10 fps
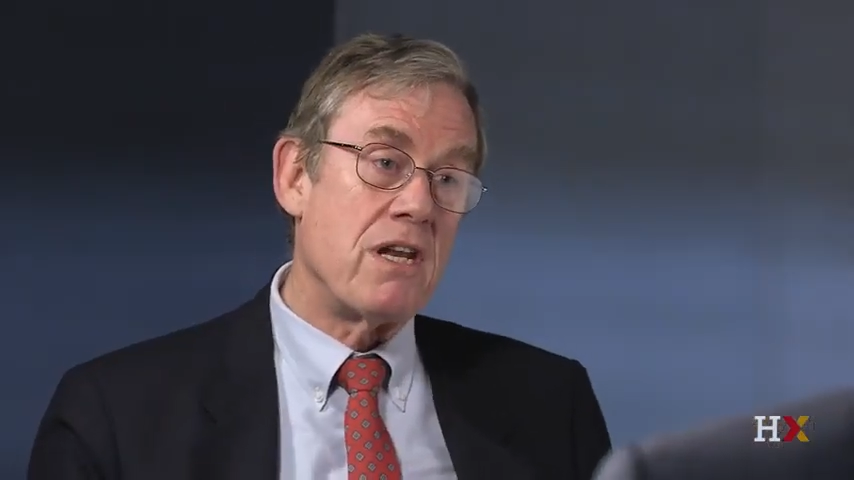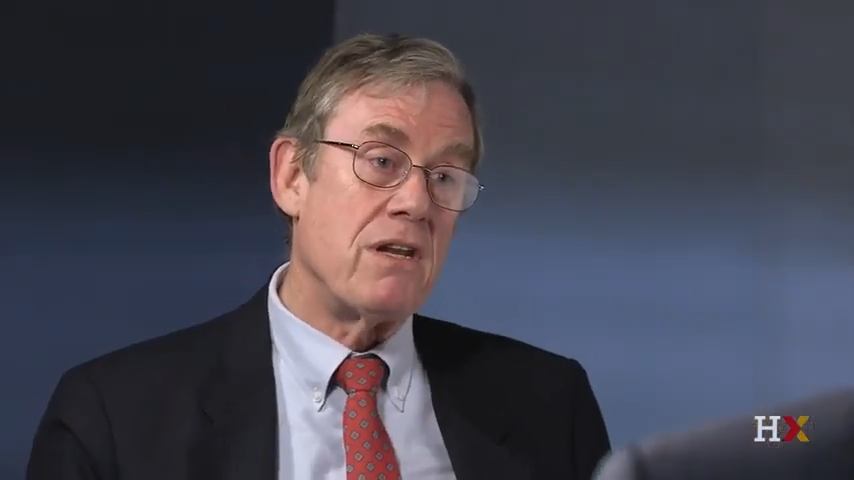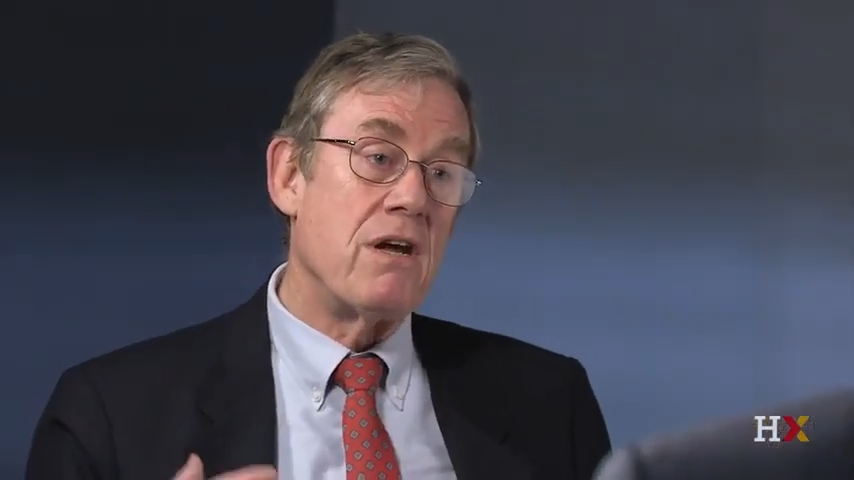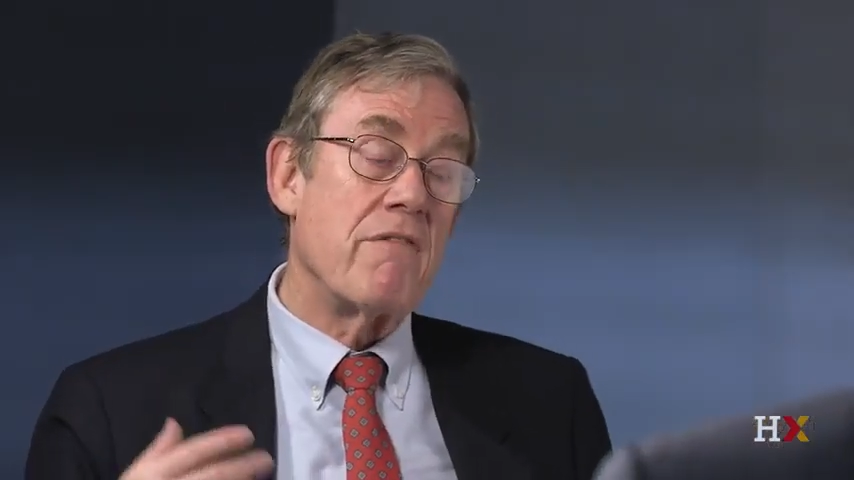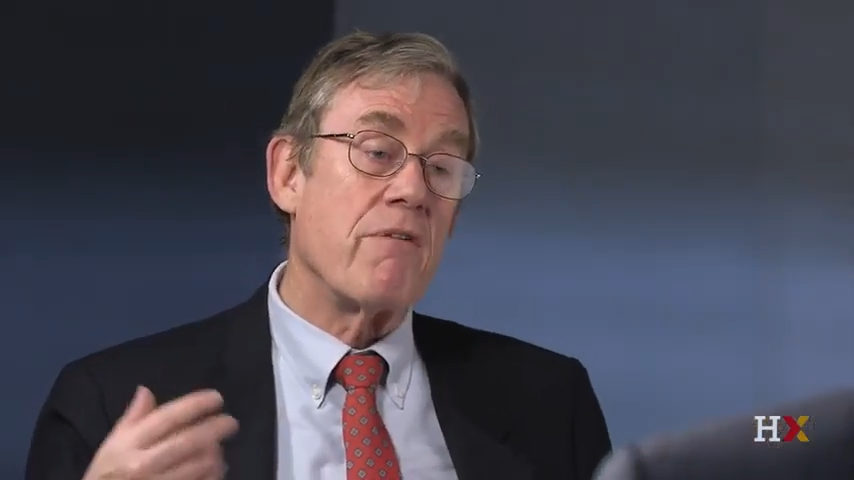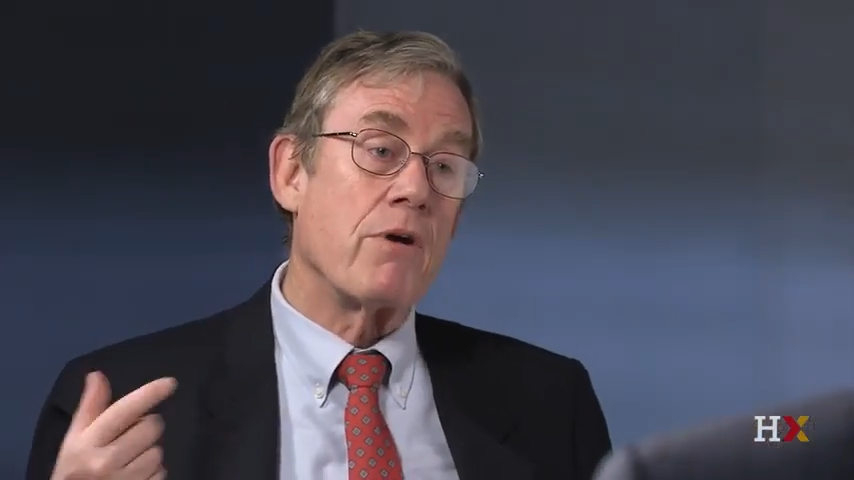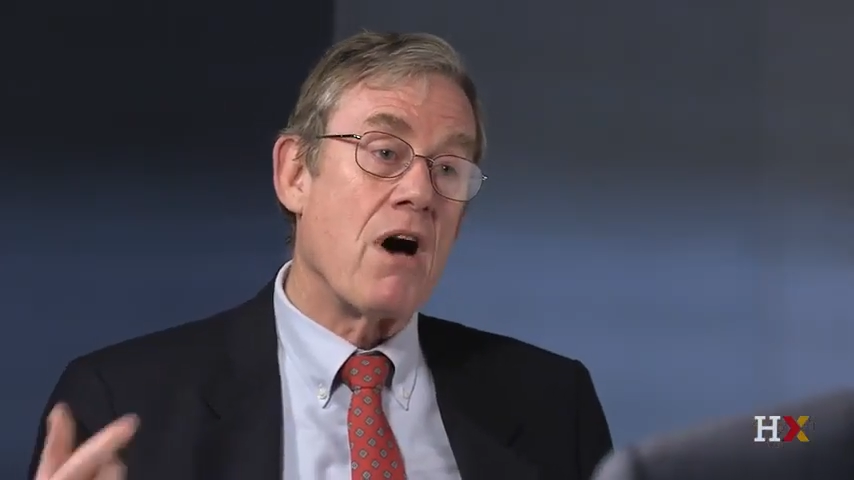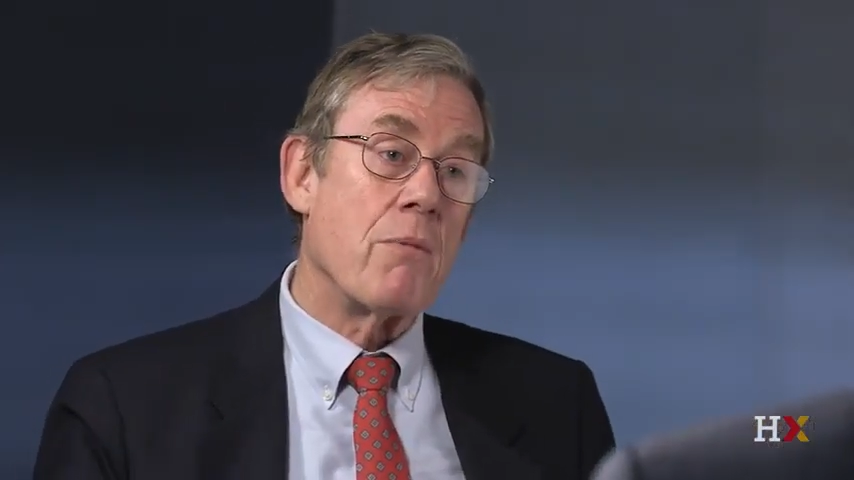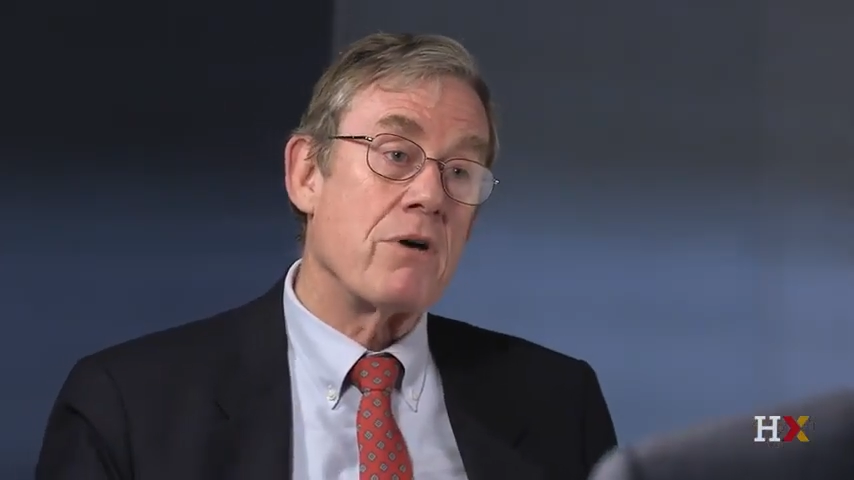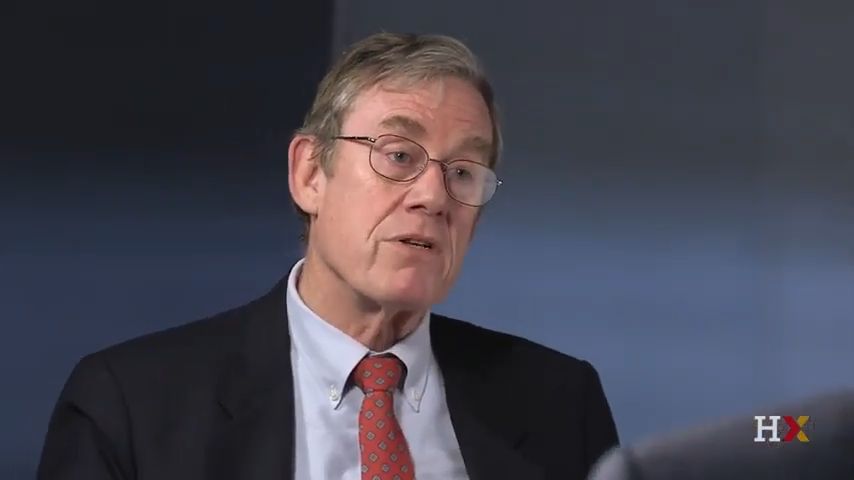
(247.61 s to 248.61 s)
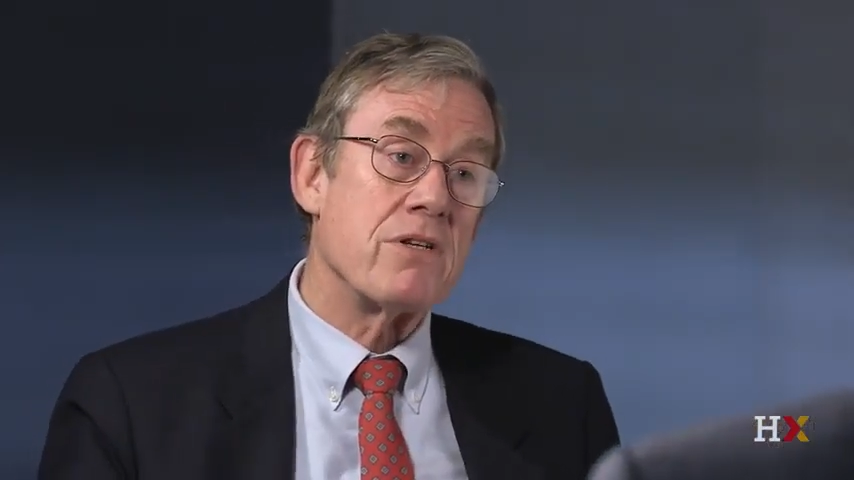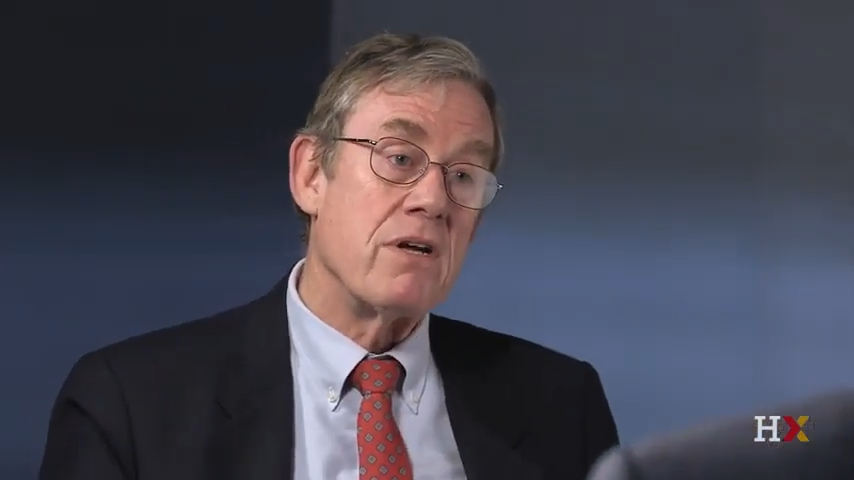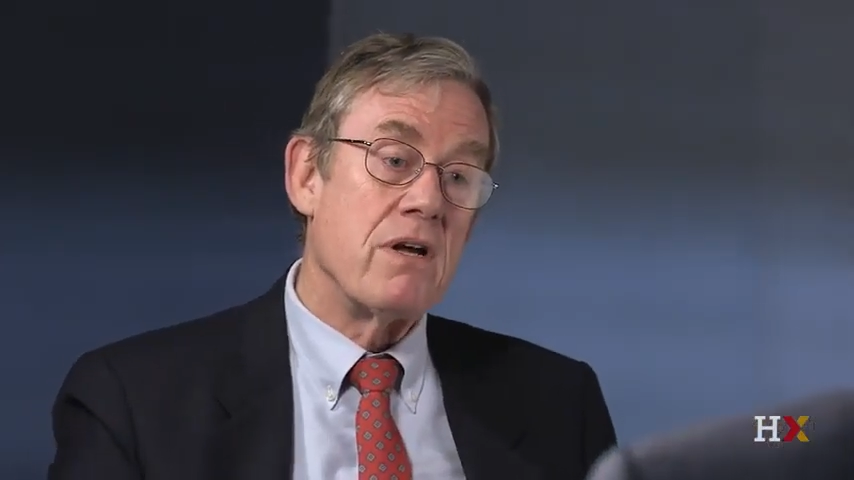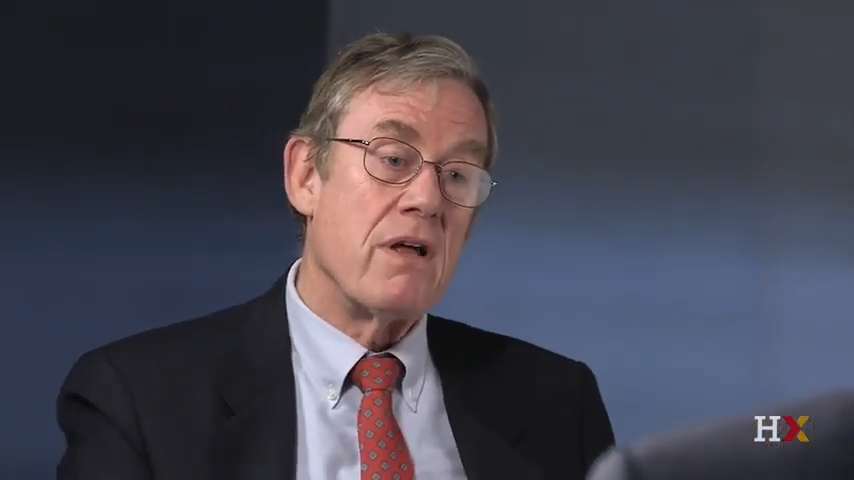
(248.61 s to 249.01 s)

in from commerce